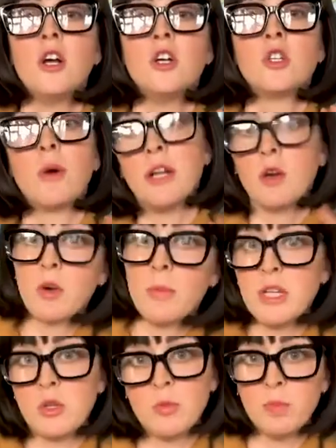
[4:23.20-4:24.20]
So I know it'll
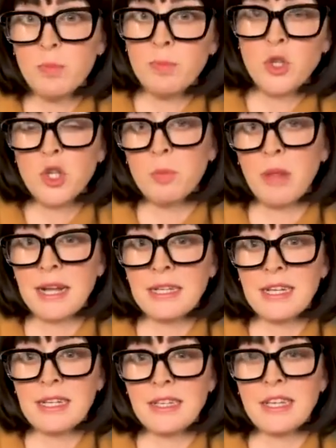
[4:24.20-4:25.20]
be 2 blind
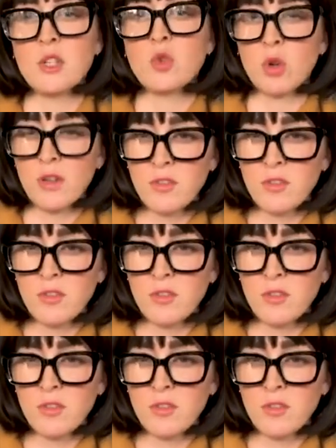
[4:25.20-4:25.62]
tastings sort